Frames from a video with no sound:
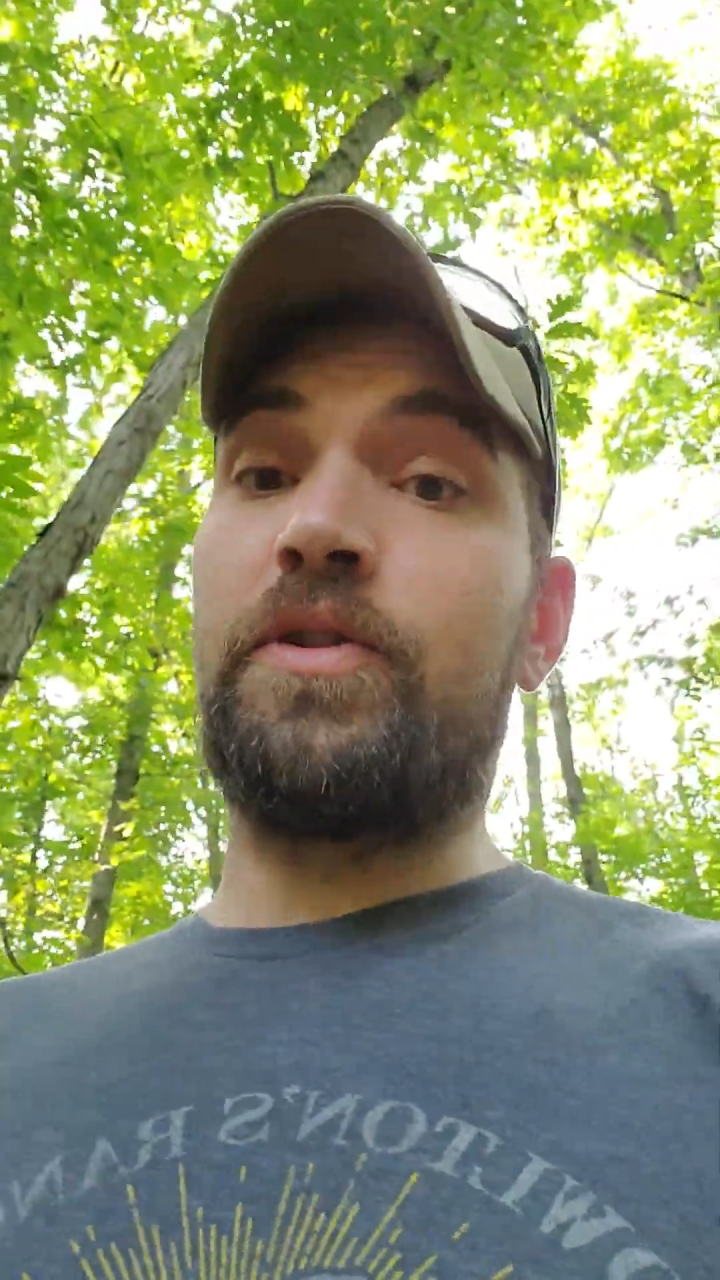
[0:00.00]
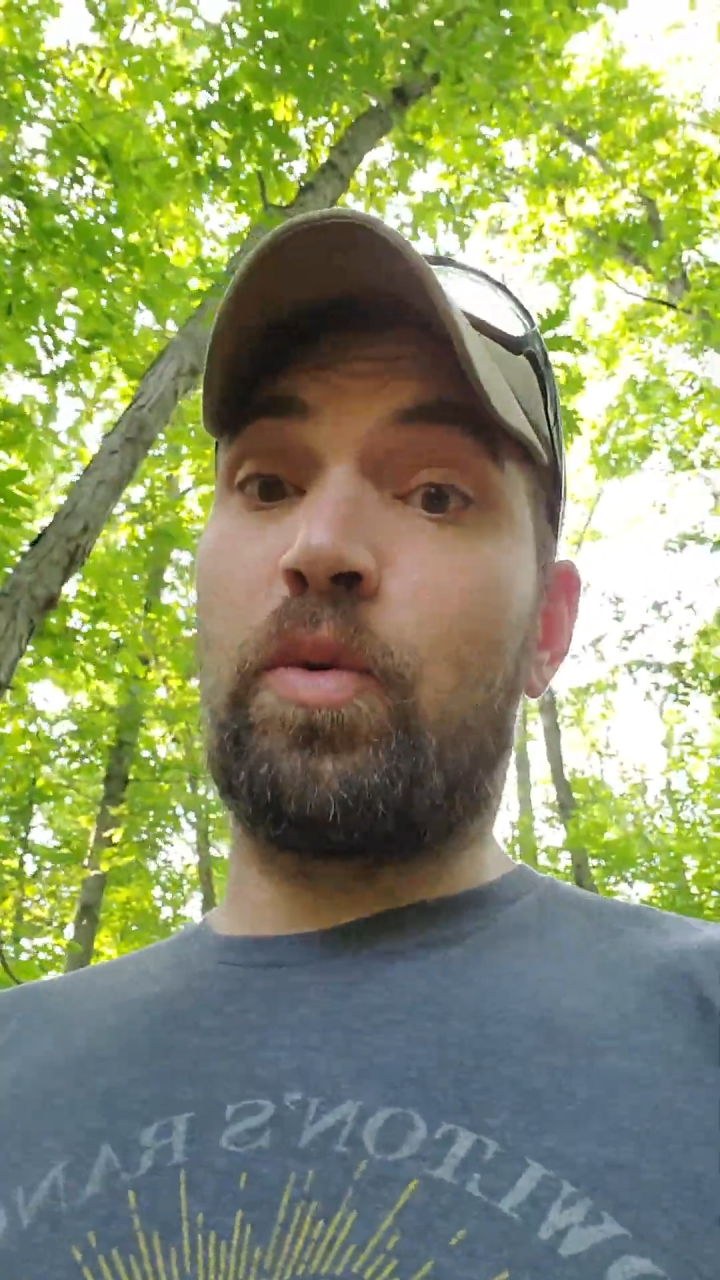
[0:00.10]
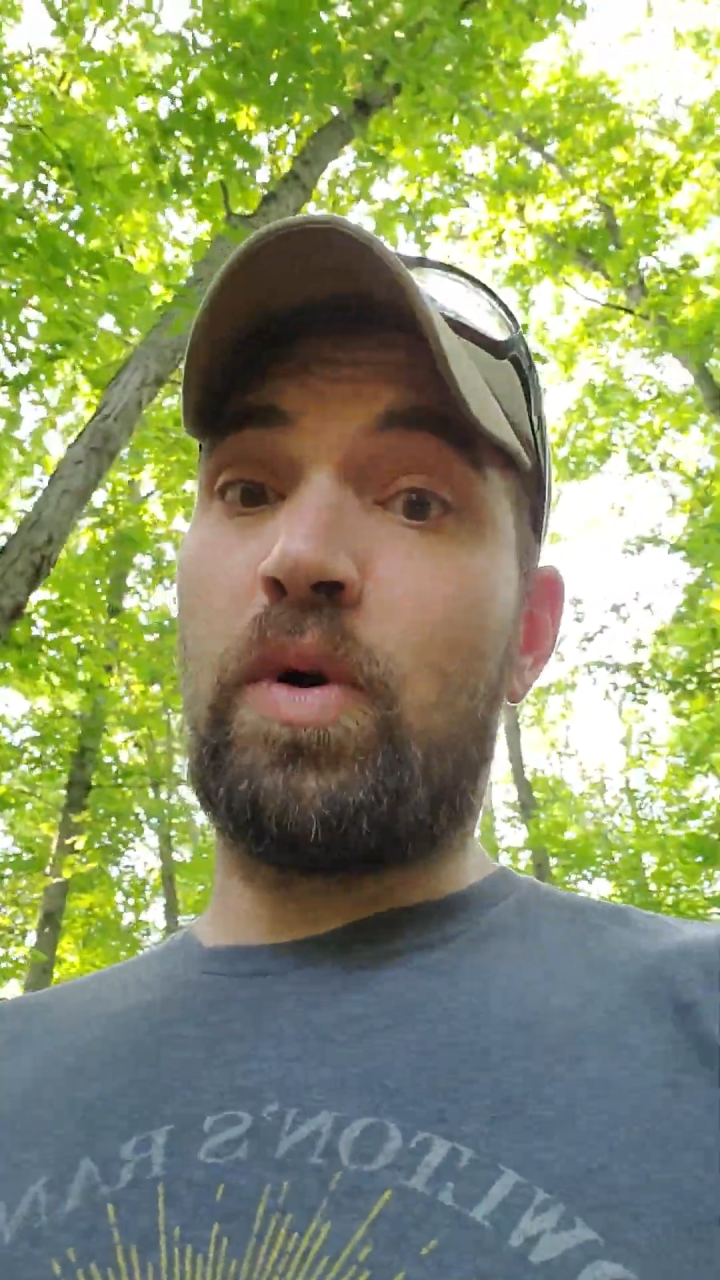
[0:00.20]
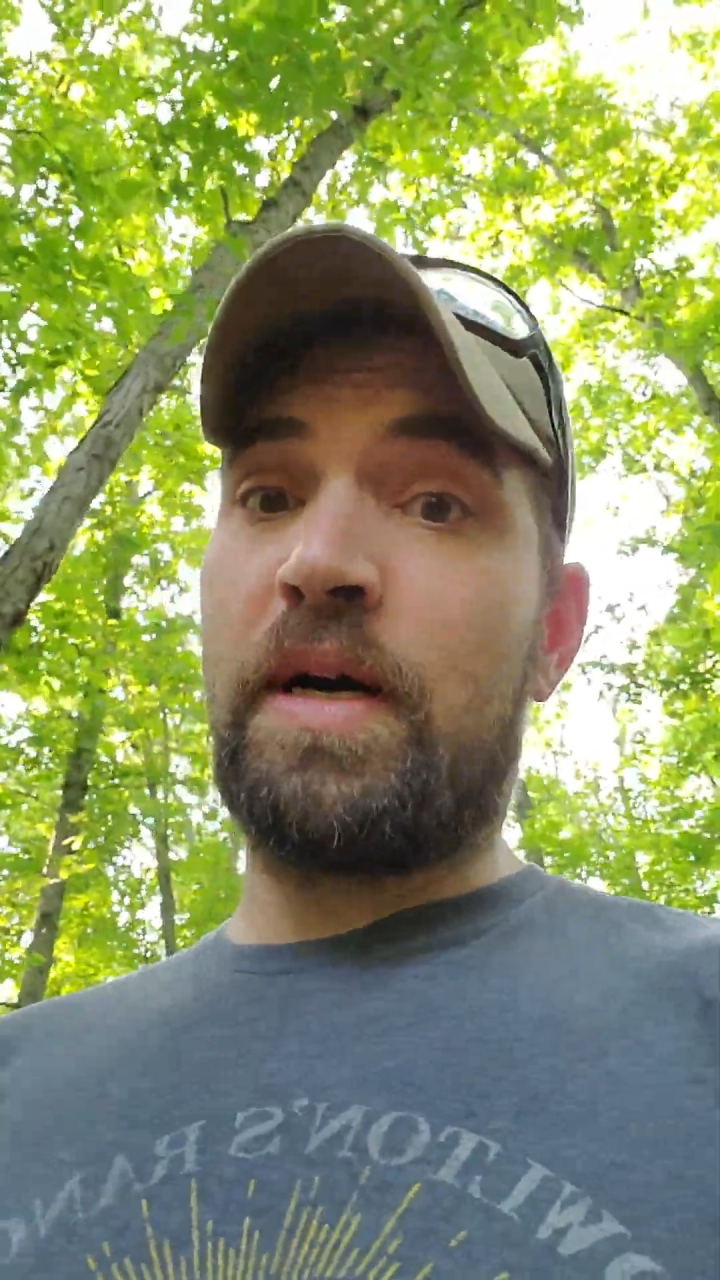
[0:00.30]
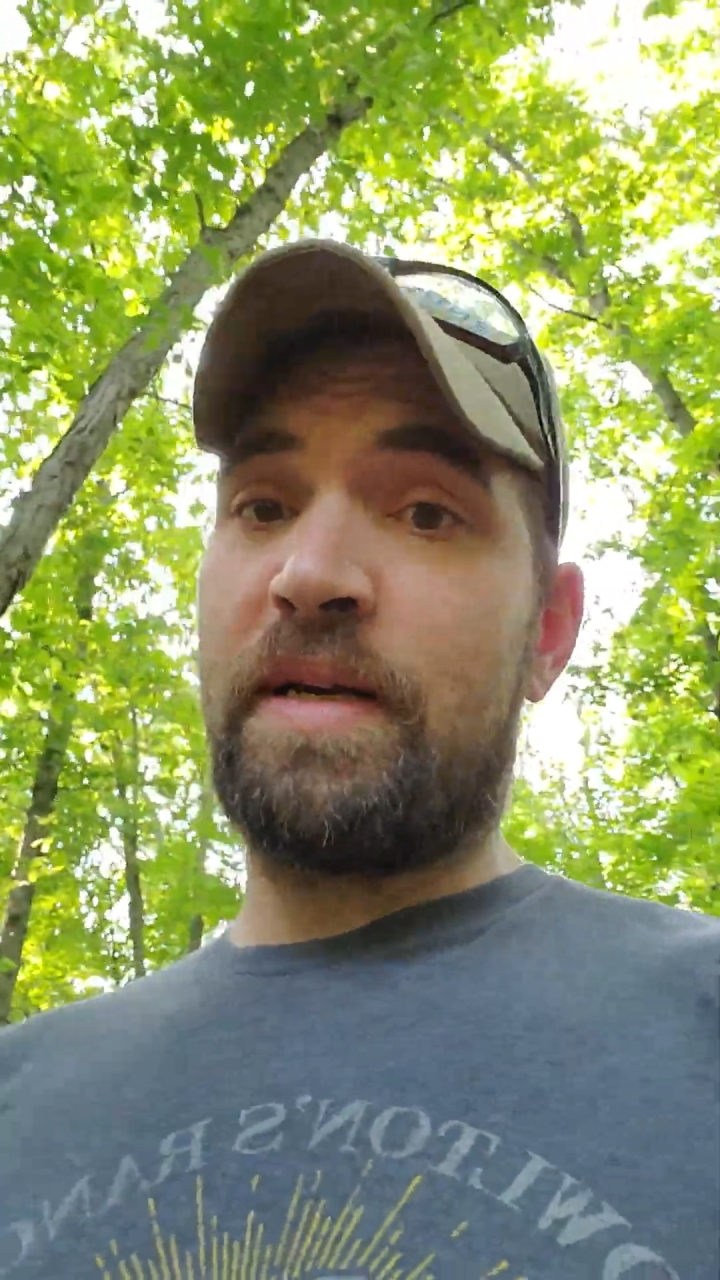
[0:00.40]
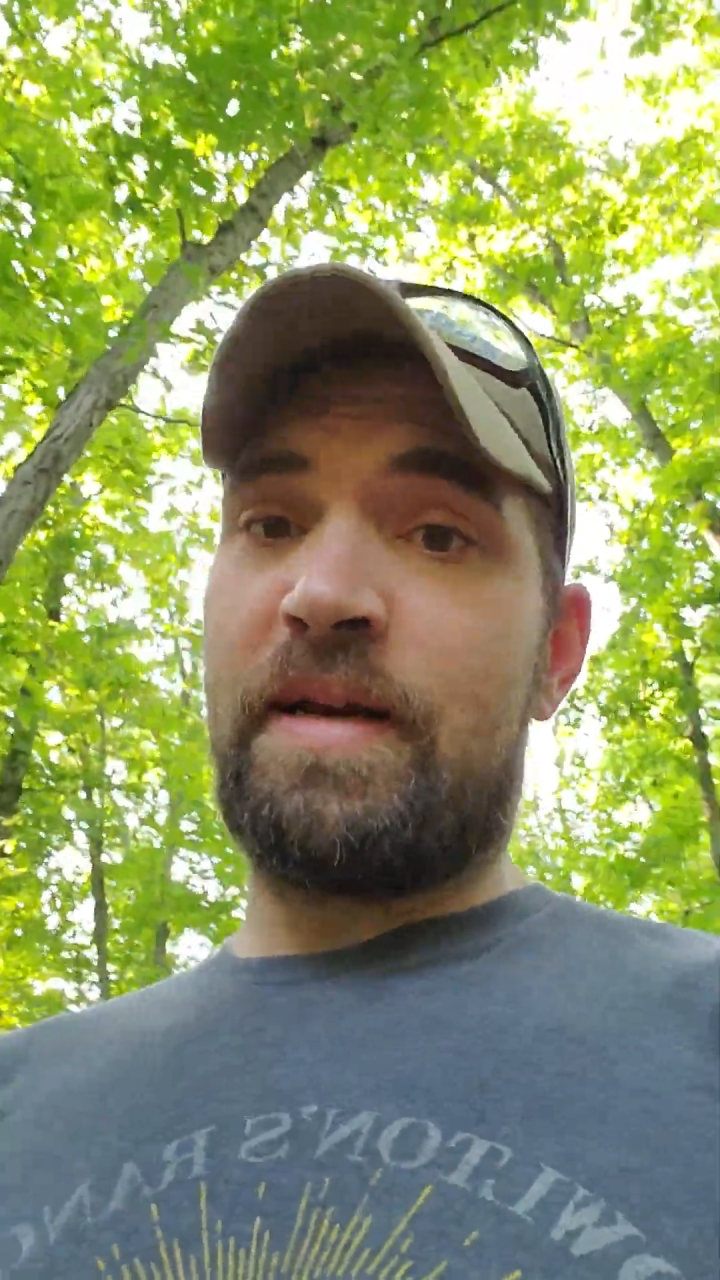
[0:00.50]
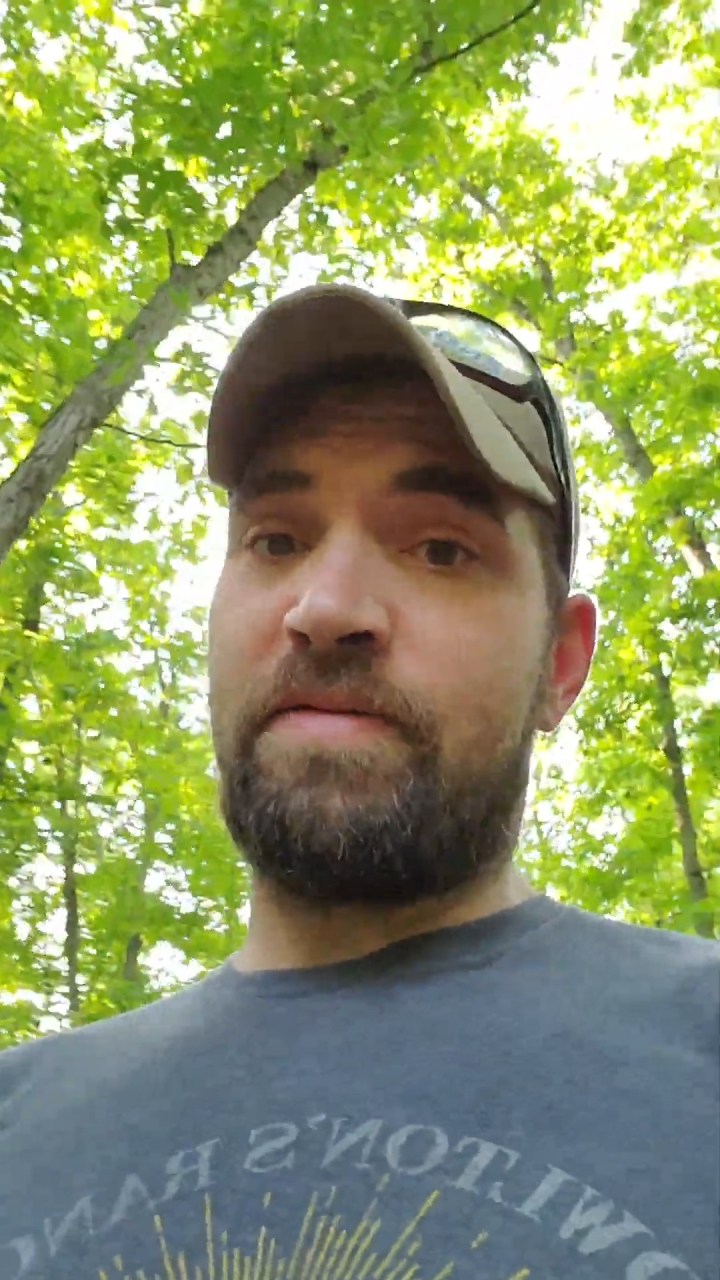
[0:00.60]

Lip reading: you're walking